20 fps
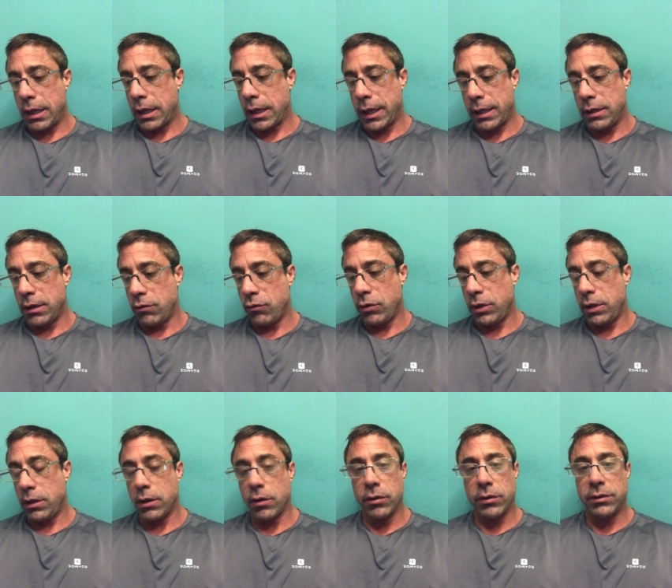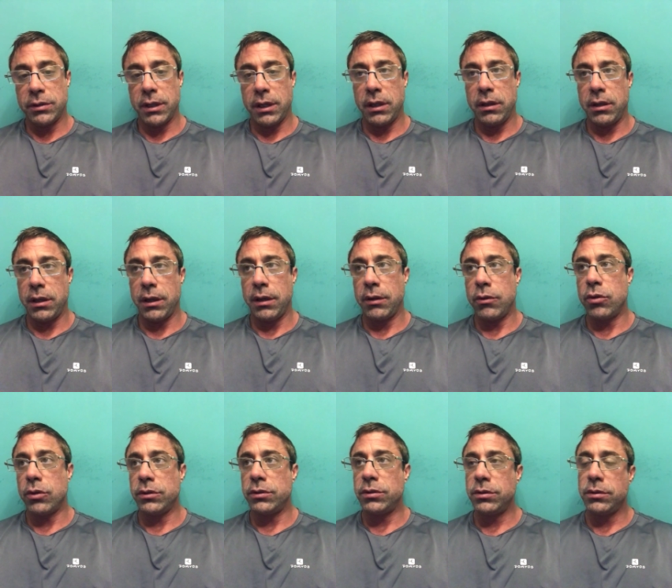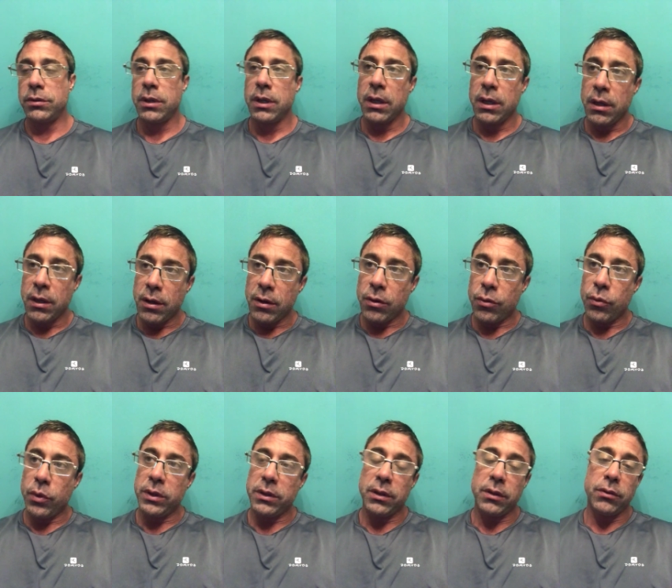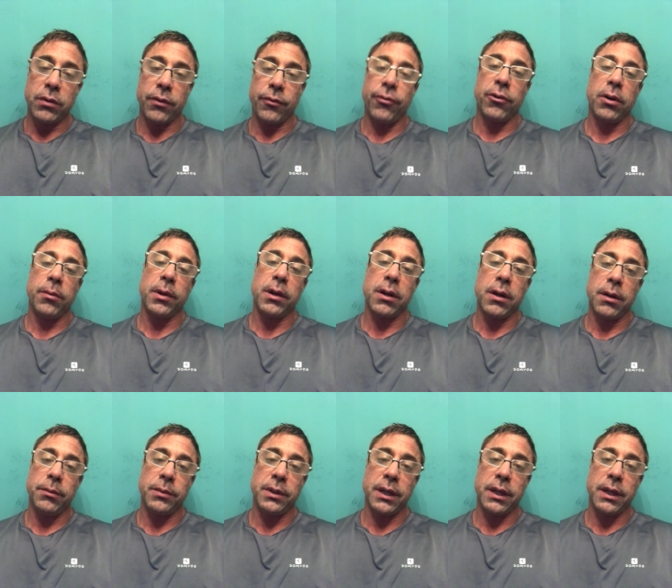I didn't really notice anything. Of course, with the Pharmacom